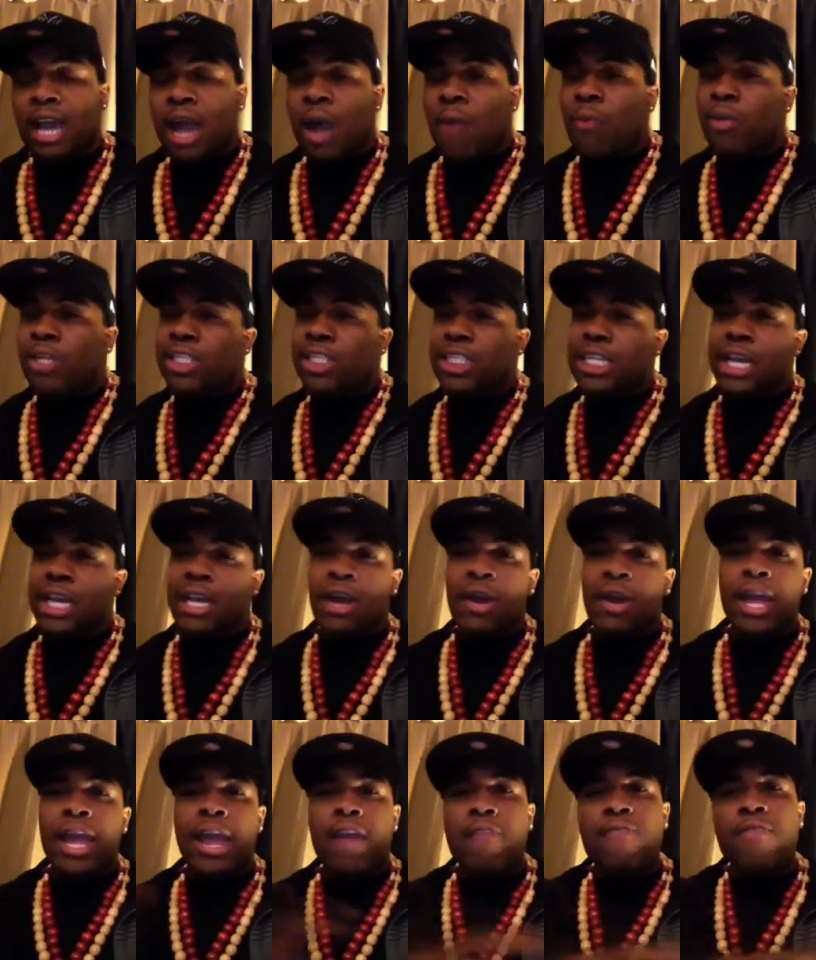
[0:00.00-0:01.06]
I want to shout
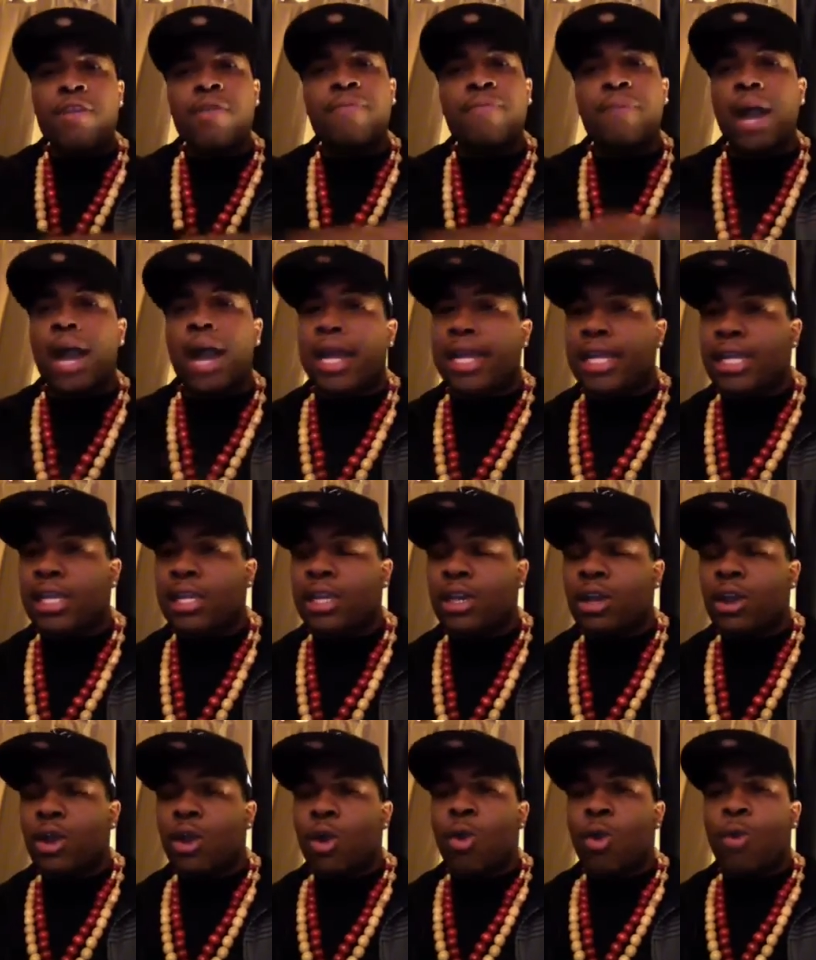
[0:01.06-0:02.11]
out everybody
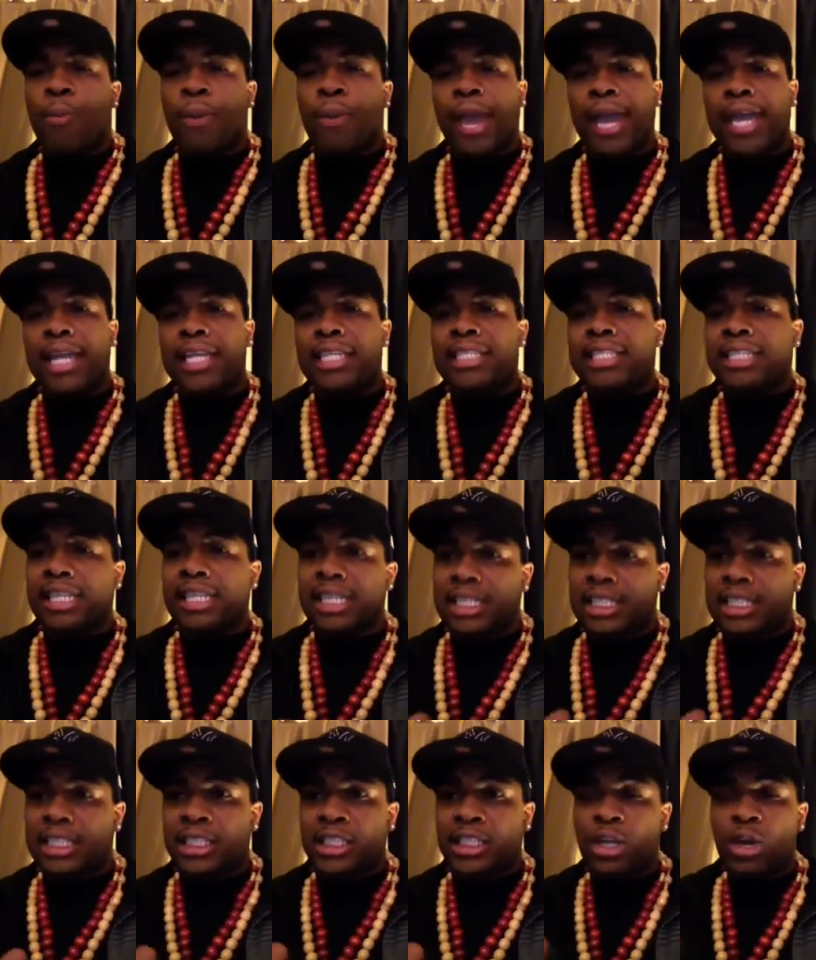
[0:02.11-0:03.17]
who paid
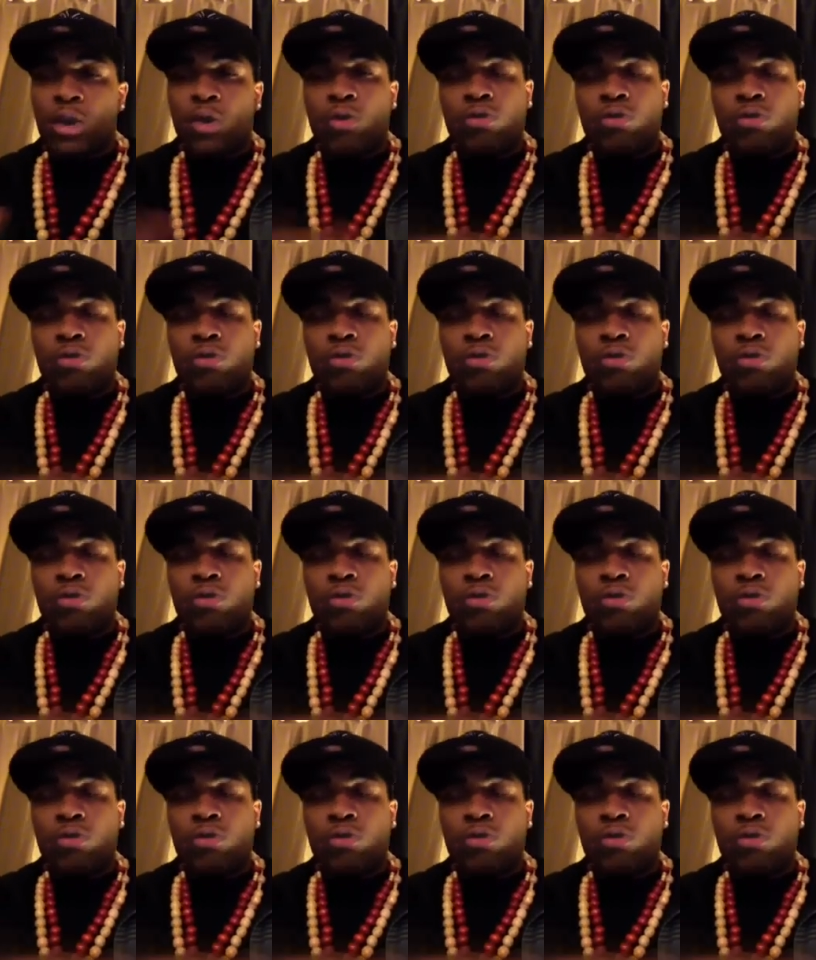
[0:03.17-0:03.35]
attention,